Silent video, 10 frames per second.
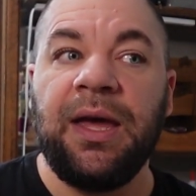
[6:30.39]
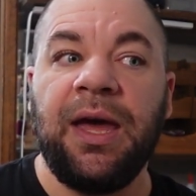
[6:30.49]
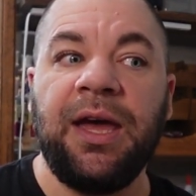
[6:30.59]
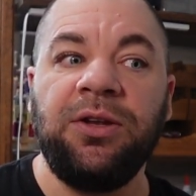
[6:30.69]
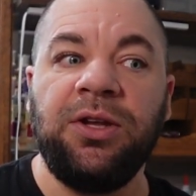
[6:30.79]

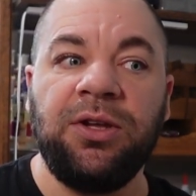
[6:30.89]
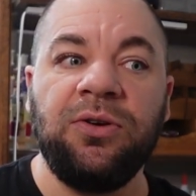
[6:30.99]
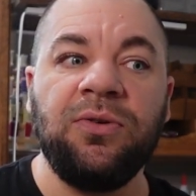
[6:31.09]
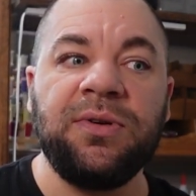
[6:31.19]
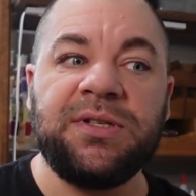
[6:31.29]
and
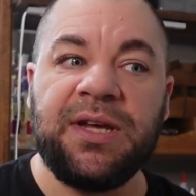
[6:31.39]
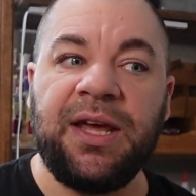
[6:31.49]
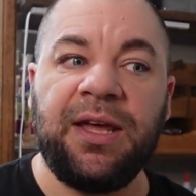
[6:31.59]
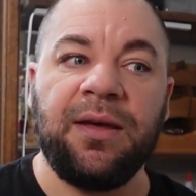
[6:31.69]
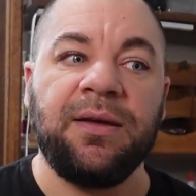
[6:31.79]
you
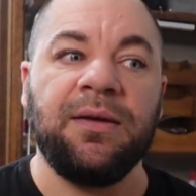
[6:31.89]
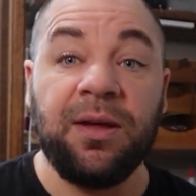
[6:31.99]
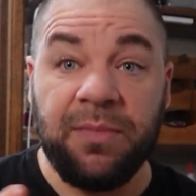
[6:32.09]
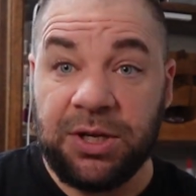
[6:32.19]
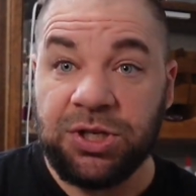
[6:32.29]
take
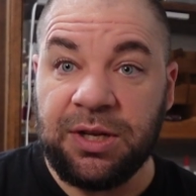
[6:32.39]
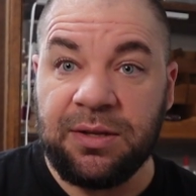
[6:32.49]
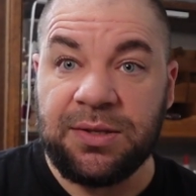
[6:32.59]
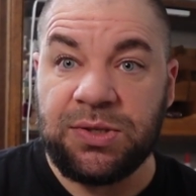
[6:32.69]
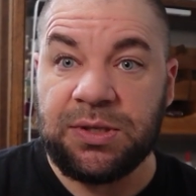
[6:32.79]

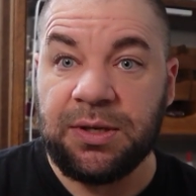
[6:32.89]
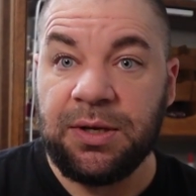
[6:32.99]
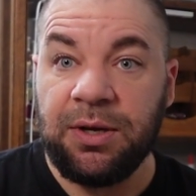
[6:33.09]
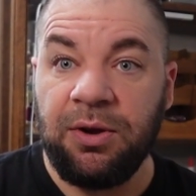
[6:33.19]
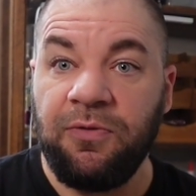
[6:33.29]
commissions
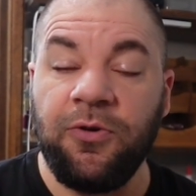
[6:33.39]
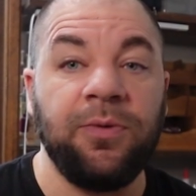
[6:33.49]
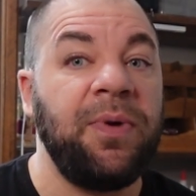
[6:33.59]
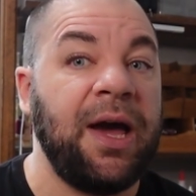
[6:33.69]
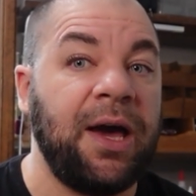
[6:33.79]
for
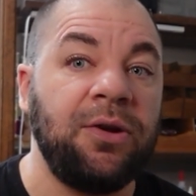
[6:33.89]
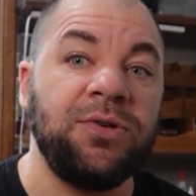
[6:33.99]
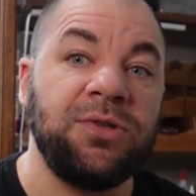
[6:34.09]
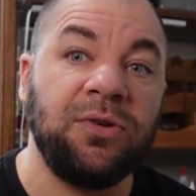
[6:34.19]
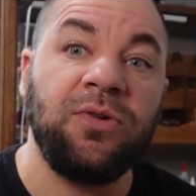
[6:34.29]

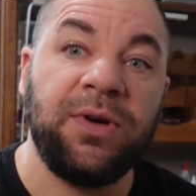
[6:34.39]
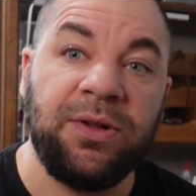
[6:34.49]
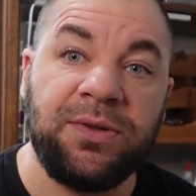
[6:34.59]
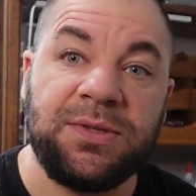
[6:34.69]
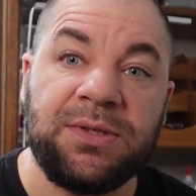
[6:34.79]
patterns or
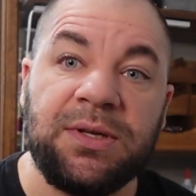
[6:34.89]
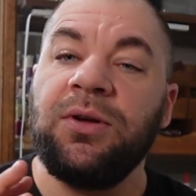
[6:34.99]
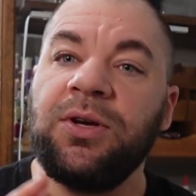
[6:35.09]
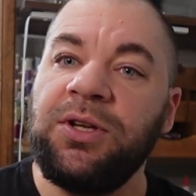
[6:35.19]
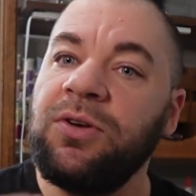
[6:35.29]
quilts,
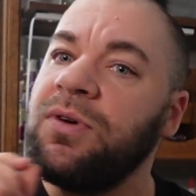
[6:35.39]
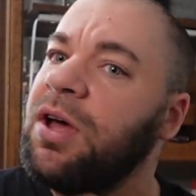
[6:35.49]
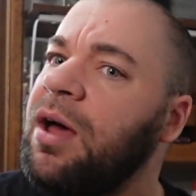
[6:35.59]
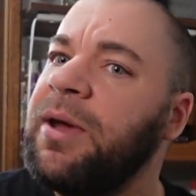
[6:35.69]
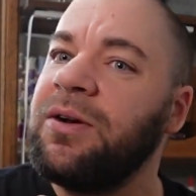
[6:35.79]
could you
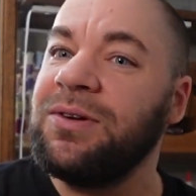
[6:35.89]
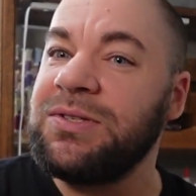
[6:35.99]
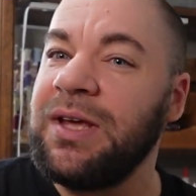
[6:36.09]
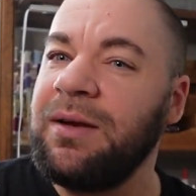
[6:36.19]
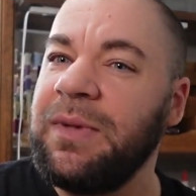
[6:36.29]
comment or
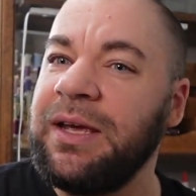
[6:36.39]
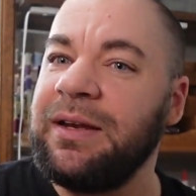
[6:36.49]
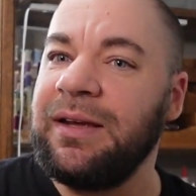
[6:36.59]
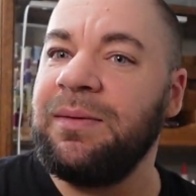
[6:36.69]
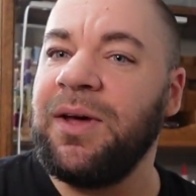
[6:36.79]
send me an
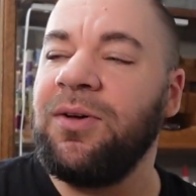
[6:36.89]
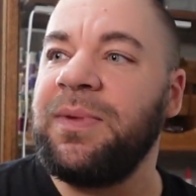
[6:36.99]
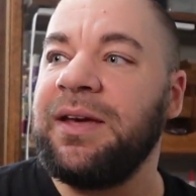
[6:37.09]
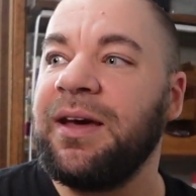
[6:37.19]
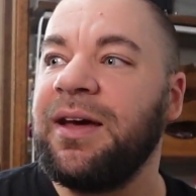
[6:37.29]
email,
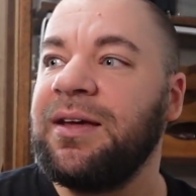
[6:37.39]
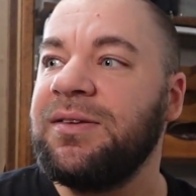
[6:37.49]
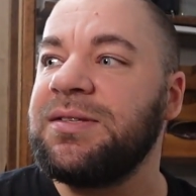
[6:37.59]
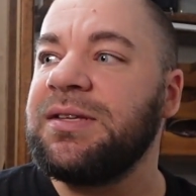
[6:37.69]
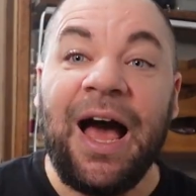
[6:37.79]

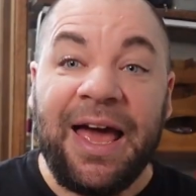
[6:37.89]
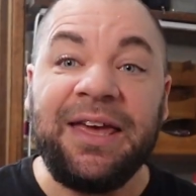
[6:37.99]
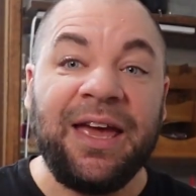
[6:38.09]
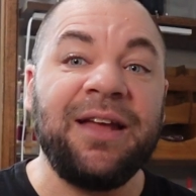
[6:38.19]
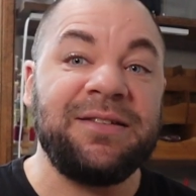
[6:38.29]
because I
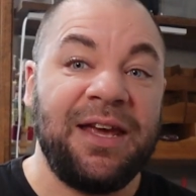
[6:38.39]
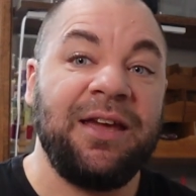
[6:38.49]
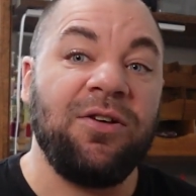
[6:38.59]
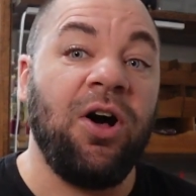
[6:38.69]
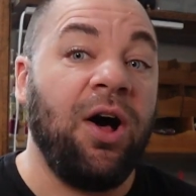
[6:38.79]
can't
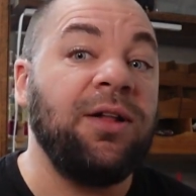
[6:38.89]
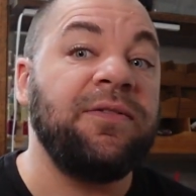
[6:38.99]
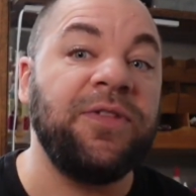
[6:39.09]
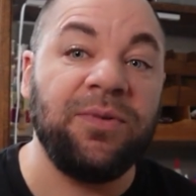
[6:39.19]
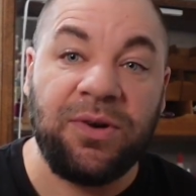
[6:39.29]
take all
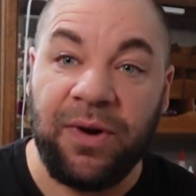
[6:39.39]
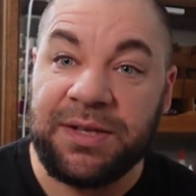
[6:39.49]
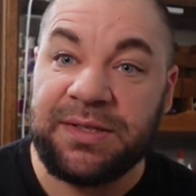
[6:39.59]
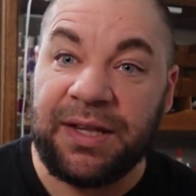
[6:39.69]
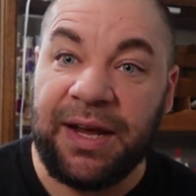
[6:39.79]
of the
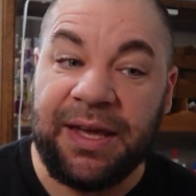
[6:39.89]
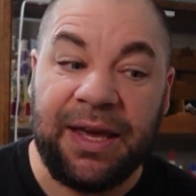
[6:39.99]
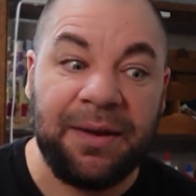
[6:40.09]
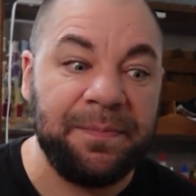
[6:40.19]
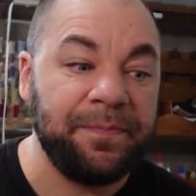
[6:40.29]
requests that I get,